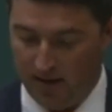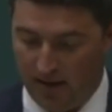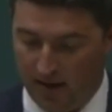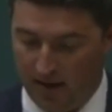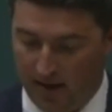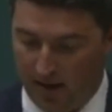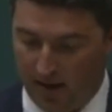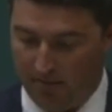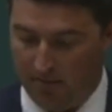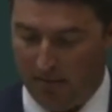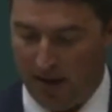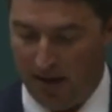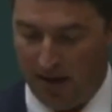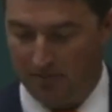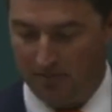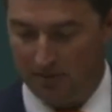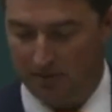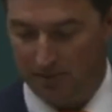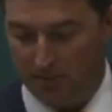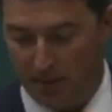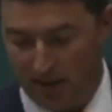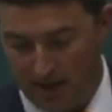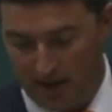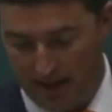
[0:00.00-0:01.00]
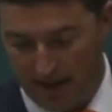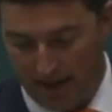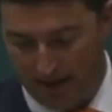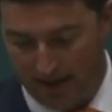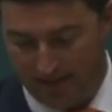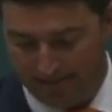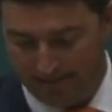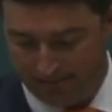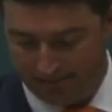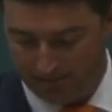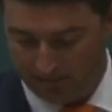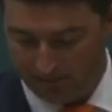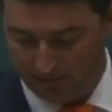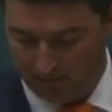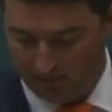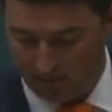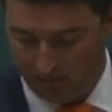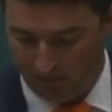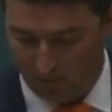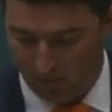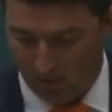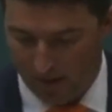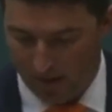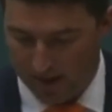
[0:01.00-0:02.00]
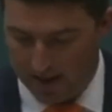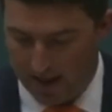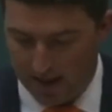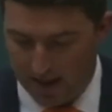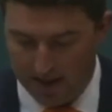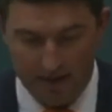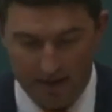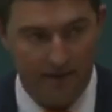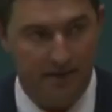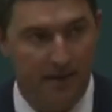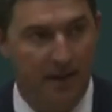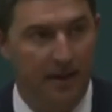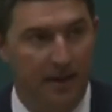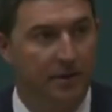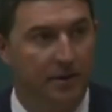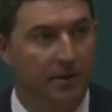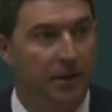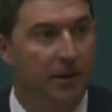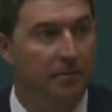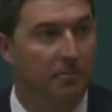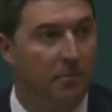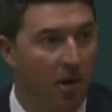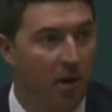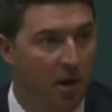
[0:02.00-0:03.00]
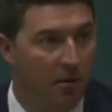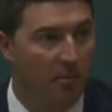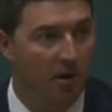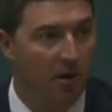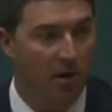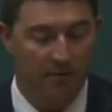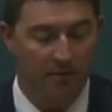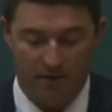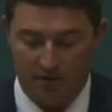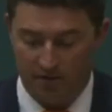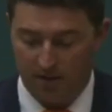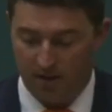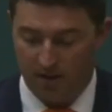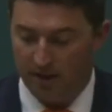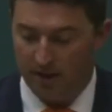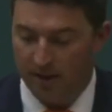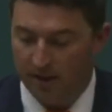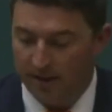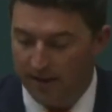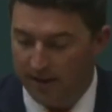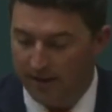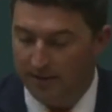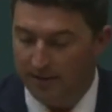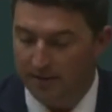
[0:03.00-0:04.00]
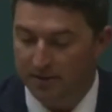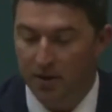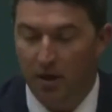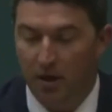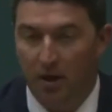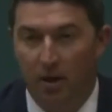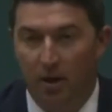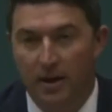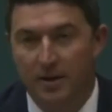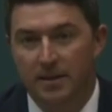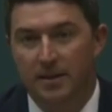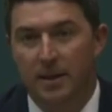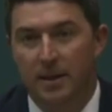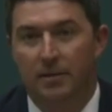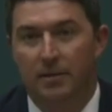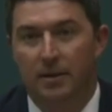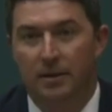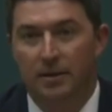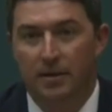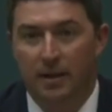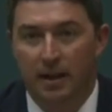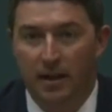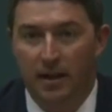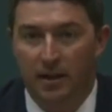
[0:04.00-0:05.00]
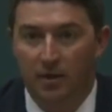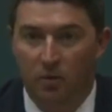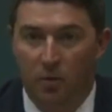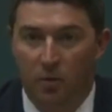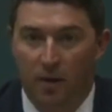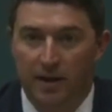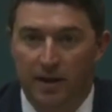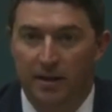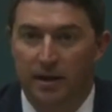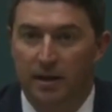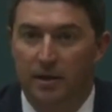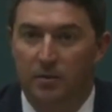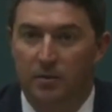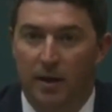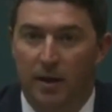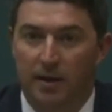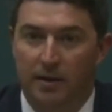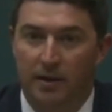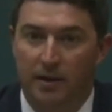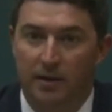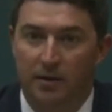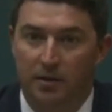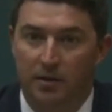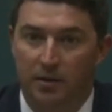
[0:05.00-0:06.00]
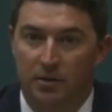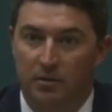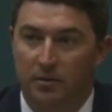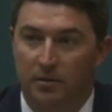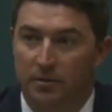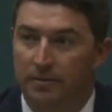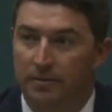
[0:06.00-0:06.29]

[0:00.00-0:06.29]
And Madam Speaker, one date that's etched in my mind very clearly is July 17, 2022.